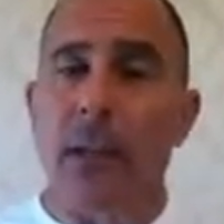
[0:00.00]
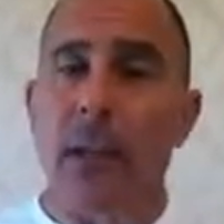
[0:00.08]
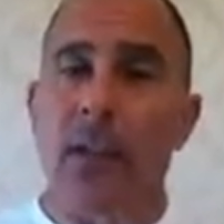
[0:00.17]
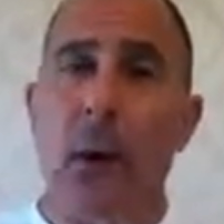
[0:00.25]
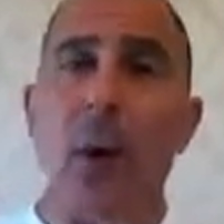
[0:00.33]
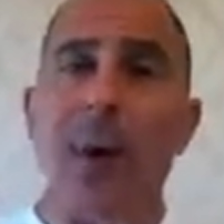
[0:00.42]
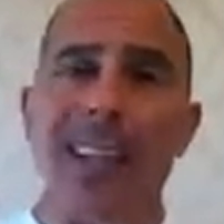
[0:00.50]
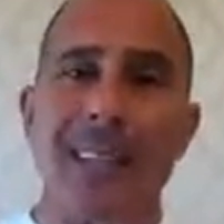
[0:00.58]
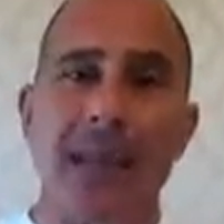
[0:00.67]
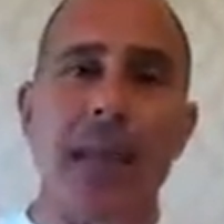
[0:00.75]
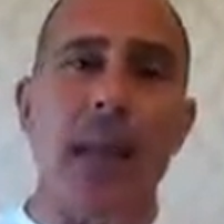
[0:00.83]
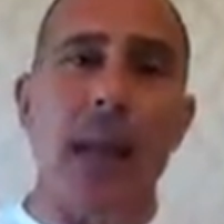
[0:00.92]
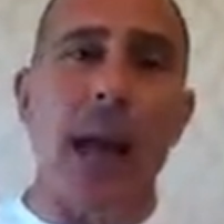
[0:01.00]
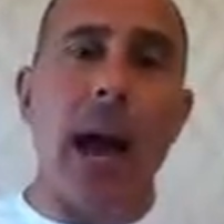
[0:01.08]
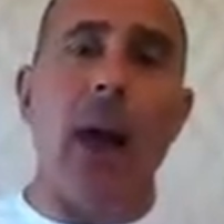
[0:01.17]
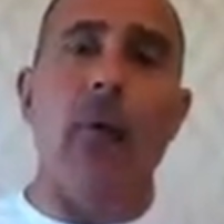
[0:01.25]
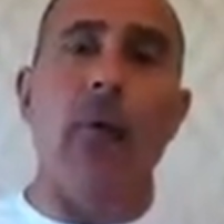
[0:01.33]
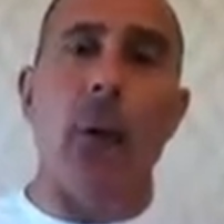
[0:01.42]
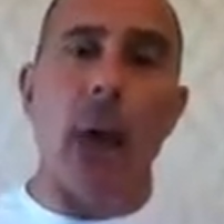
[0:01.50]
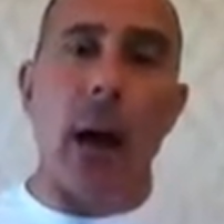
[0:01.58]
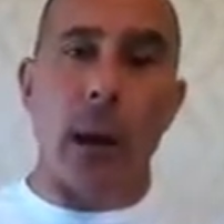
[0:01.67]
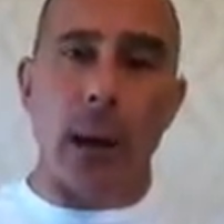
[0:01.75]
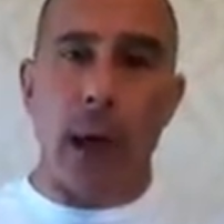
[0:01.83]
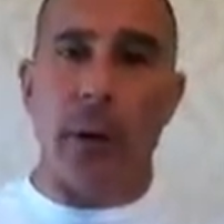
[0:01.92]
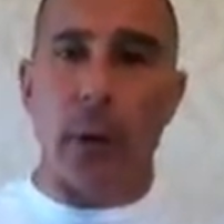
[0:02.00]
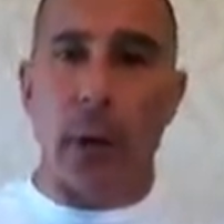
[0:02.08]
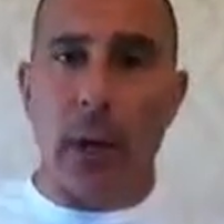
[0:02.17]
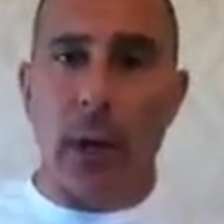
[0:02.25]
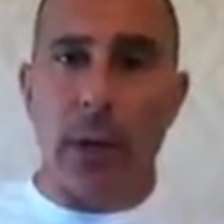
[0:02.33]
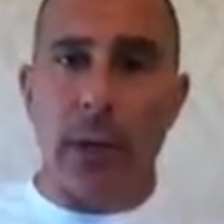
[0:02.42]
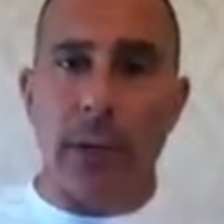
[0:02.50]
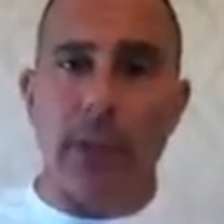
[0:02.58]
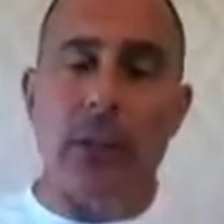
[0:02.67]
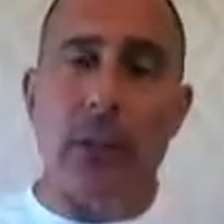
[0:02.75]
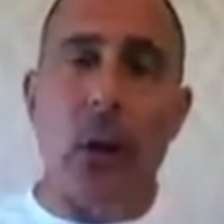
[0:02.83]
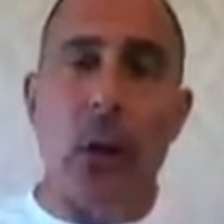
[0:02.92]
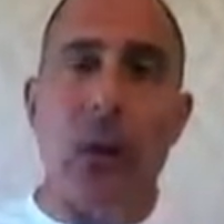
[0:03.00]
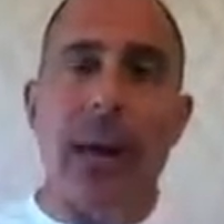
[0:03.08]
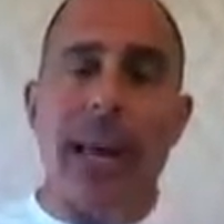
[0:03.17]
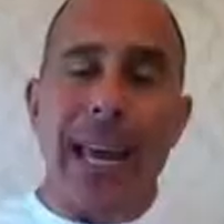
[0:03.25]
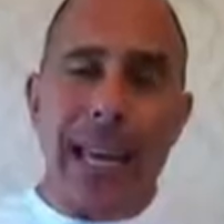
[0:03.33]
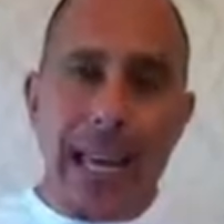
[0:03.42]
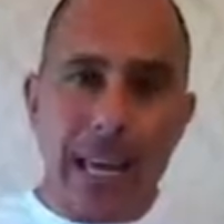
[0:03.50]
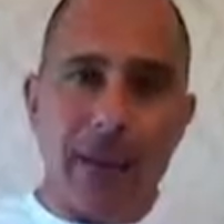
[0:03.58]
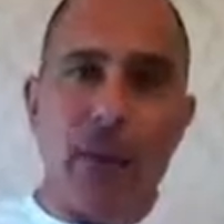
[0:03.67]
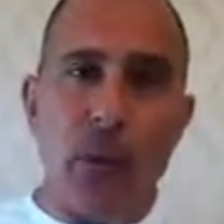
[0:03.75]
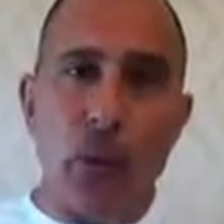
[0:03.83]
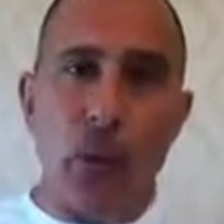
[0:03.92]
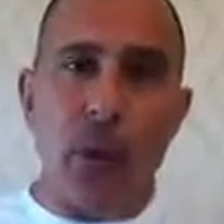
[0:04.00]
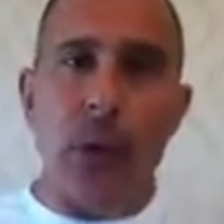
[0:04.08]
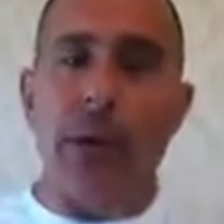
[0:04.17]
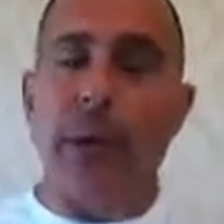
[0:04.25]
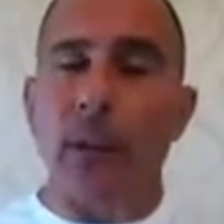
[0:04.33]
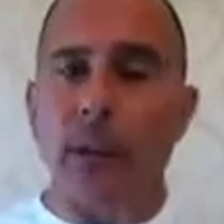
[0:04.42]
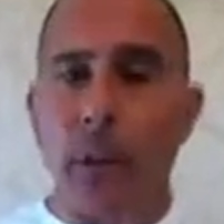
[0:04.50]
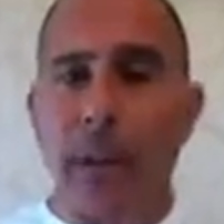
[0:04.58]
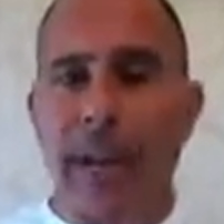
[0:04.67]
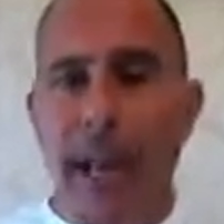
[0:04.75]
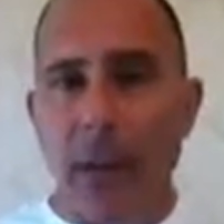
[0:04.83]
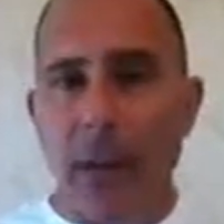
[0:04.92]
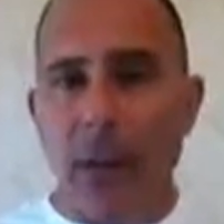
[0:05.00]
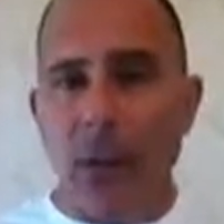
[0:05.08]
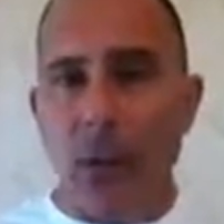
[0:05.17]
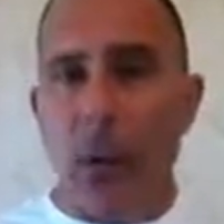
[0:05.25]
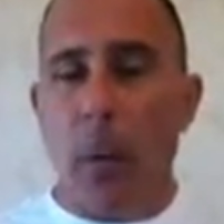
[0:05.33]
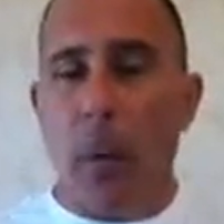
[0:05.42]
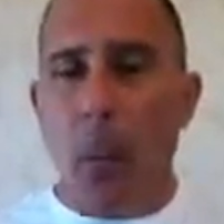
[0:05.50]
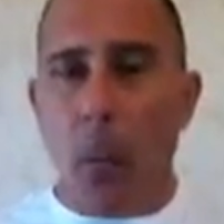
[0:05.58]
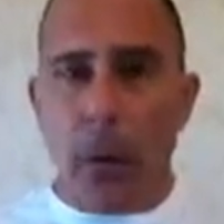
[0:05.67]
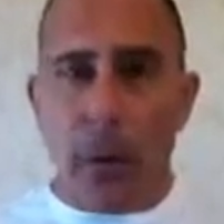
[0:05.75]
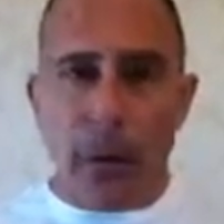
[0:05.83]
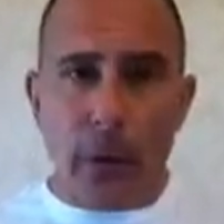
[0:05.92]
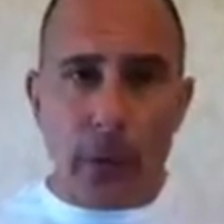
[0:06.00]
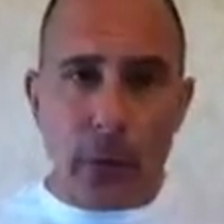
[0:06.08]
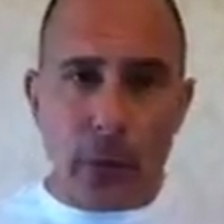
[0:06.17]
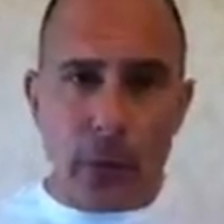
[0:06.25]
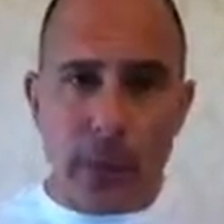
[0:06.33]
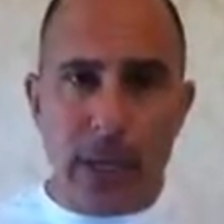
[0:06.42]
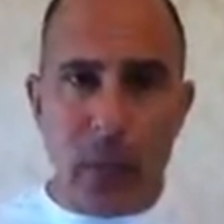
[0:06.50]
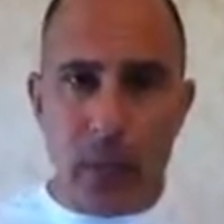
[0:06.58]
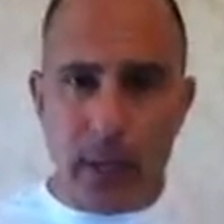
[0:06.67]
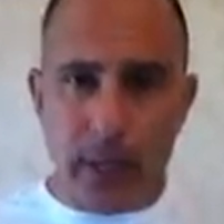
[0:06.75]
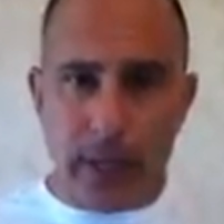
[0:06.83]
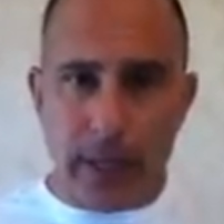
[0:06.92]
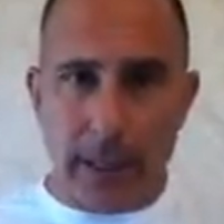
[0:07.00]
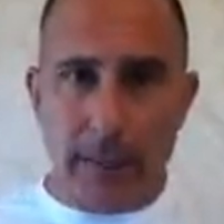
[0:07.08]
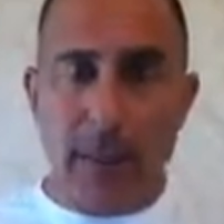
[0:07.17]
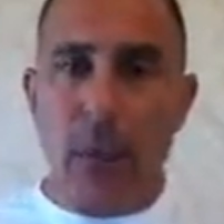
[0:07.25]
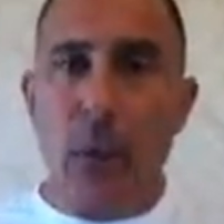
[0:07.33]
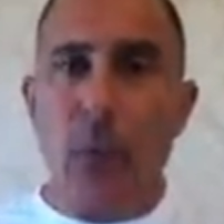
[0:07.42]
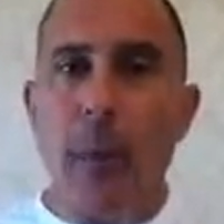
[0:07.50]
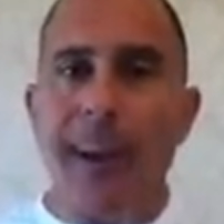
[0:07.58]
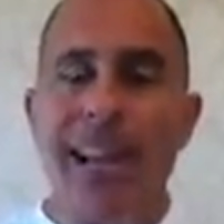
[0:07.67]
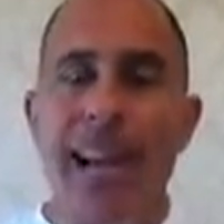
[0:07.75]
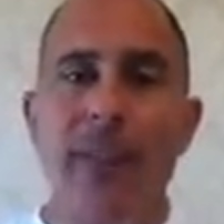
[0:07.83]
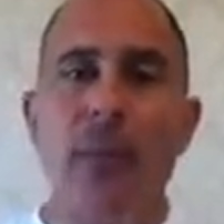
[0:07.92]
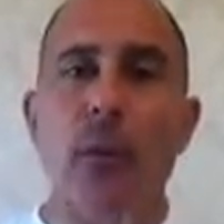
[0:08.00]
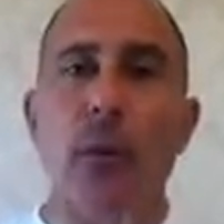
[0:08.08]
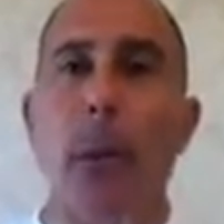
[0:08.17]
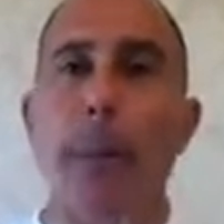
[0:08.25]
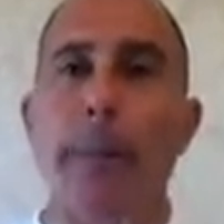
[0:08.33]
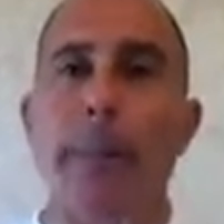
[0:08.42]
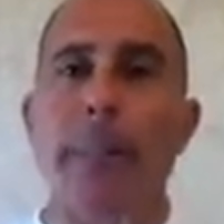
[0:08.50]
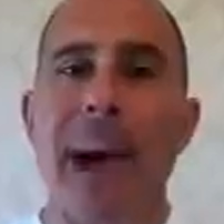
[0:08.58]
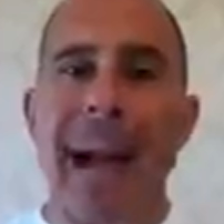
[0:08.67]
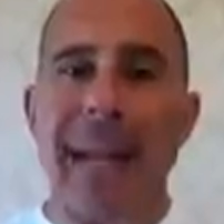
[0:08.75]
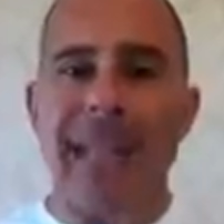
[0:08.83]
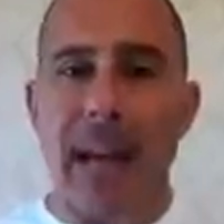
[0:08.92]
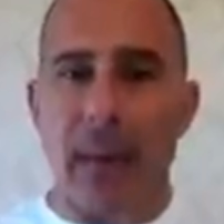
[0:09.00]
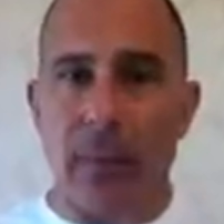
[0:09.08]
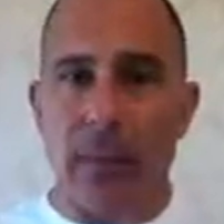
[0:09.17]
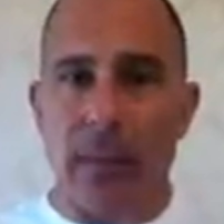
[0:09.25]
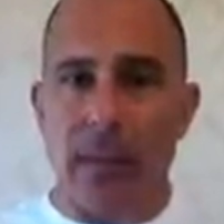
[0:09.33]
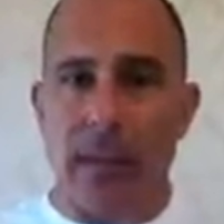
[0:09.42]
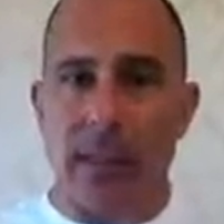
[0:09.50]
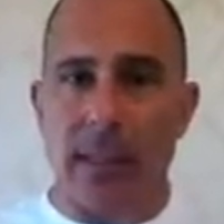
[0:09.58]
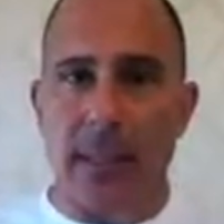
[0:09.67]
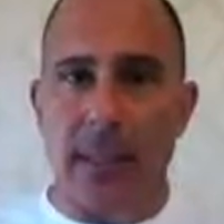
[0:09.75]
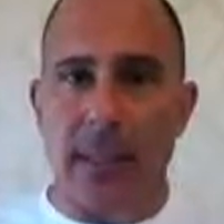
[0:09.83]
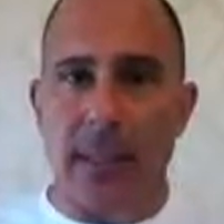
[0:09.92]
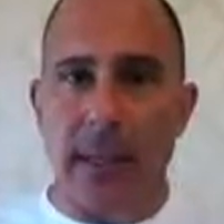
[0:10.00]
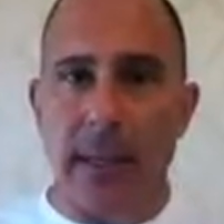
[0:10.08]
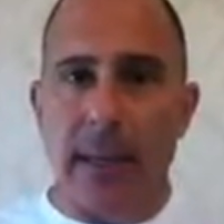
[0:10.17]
So it doesn't allow for a lot of recovery. So if you are going to be training a muscle more frequently, you might have to back down the intensity.